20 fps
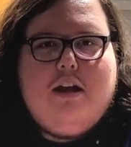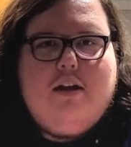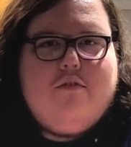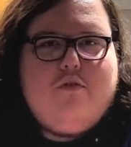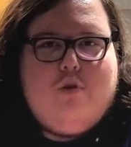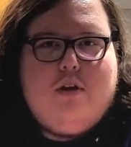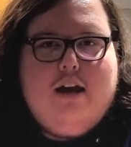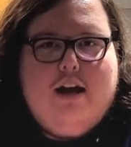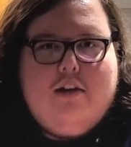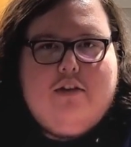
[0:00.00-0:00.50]

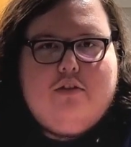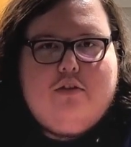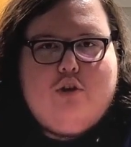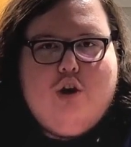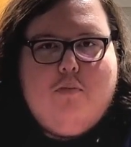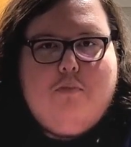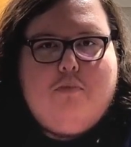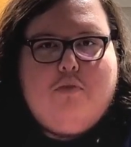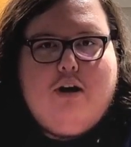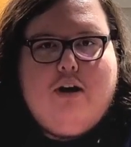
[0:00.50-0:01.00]
Everyone has their
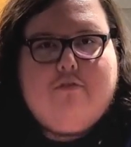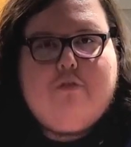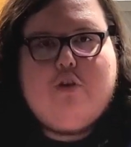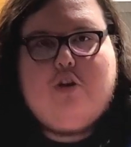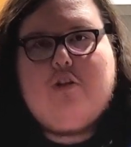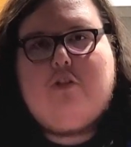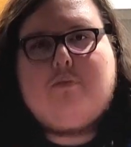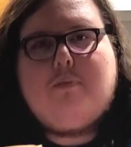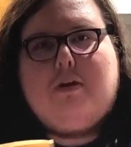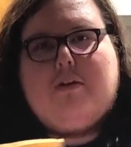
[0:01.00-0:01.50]
own
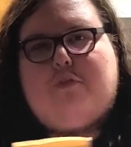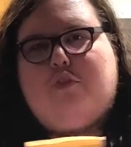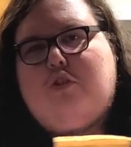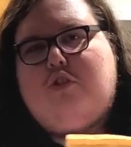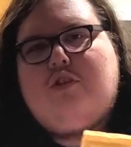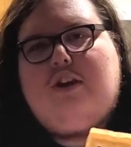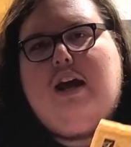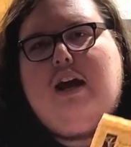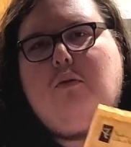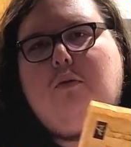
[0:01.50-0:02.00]
preference, but for
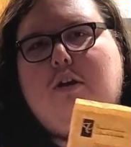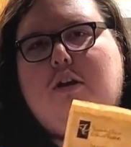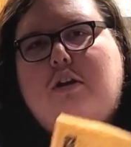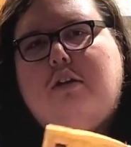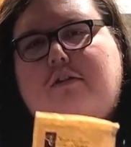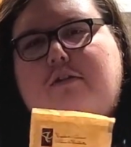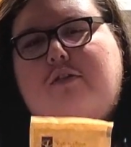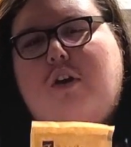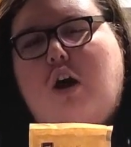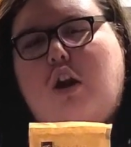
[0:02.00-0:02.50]
today we're
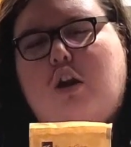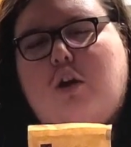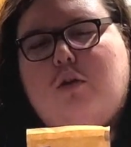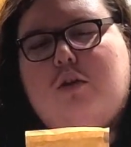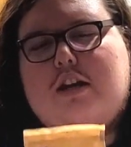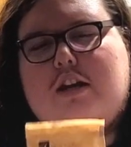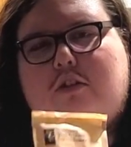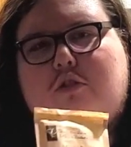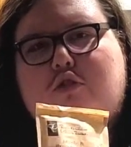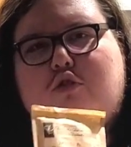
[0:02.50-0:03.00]
going to follow
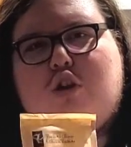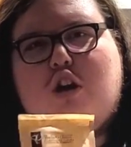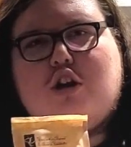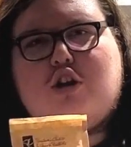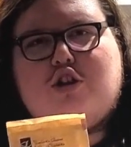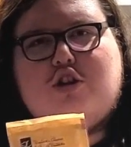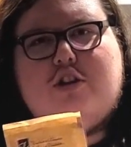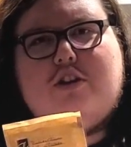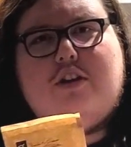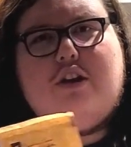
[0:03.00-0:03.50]
the
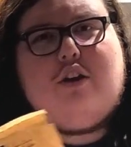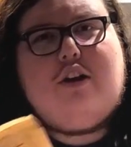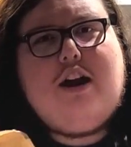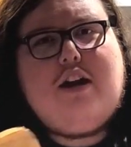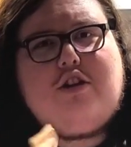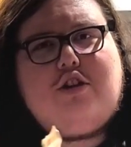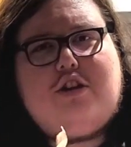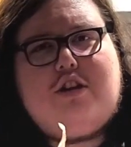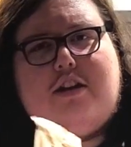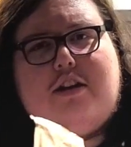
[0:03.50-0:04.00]
instructions that are
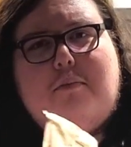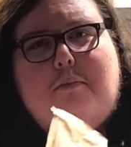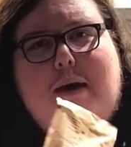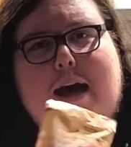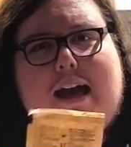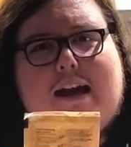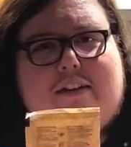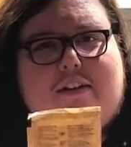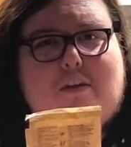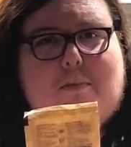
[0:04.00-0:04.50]
actually on the
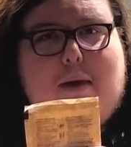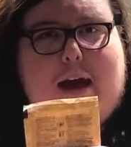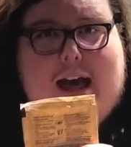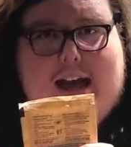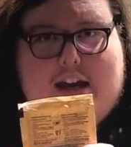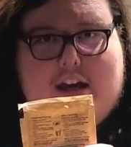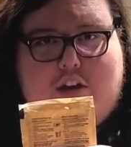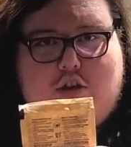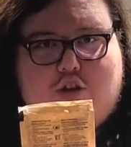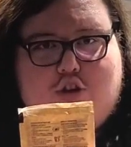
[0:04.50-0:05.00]
back of the
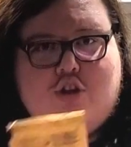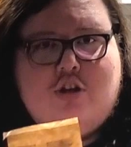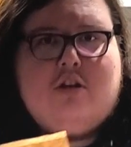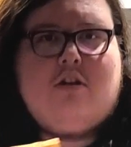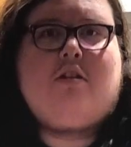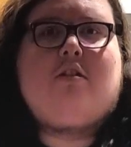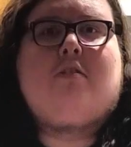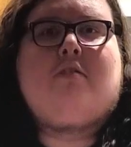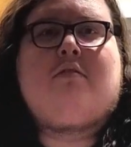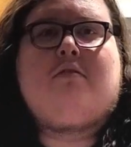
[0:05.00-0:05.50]
package.
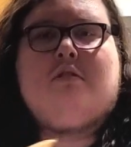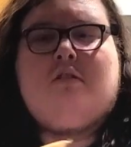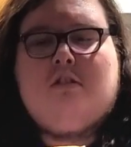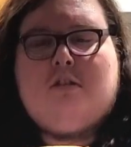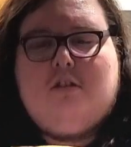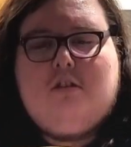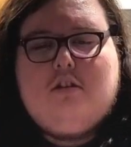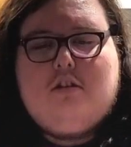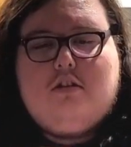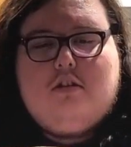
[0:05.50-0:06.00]

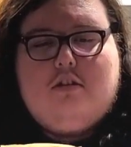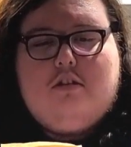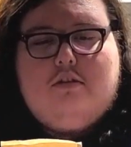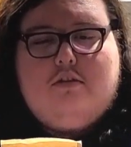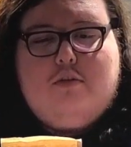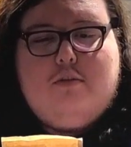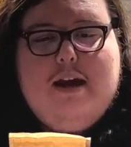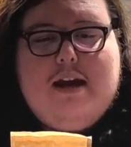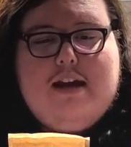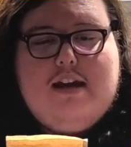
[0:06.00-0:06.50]

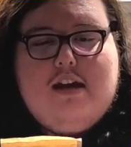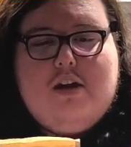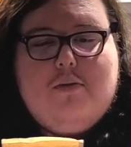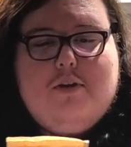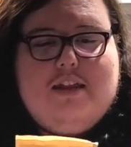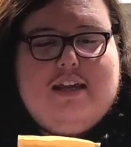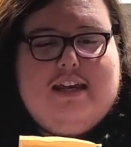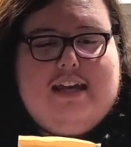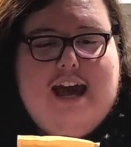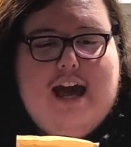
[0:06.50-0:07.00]
For making it
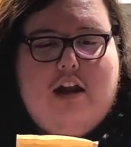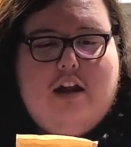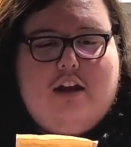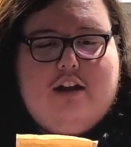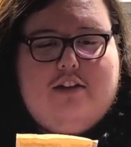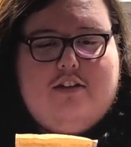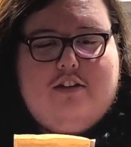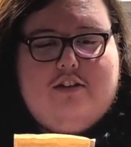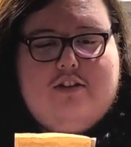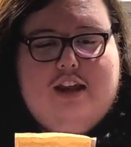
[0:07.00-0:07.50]
with a kettle,
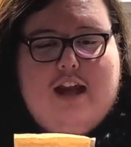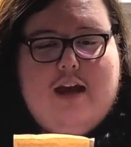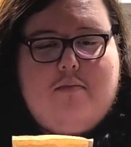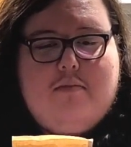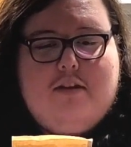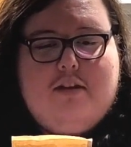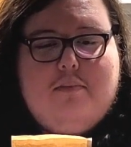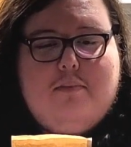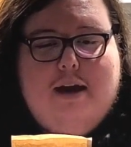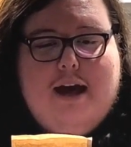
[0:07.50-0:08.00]
it's just to
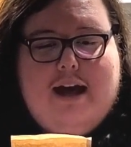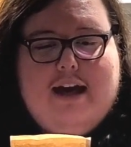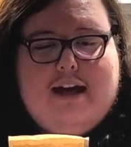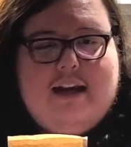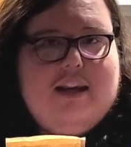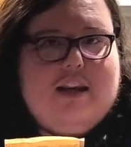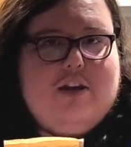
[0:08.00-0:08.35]
empty the package